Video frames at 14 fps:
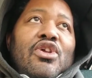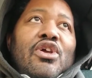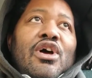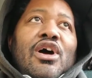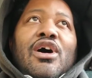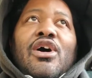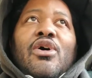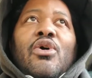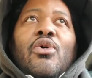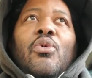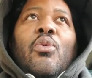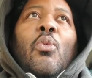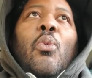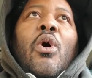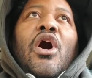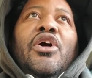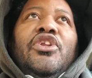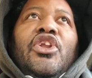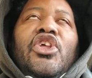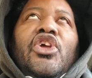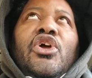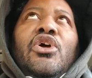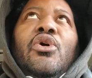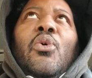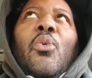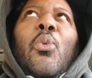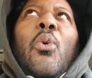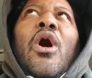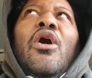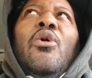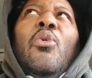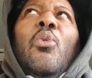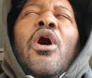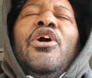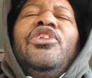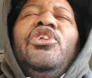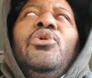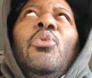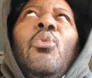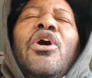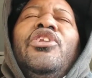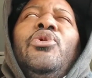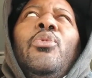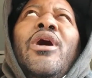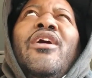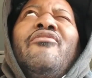uh, one UI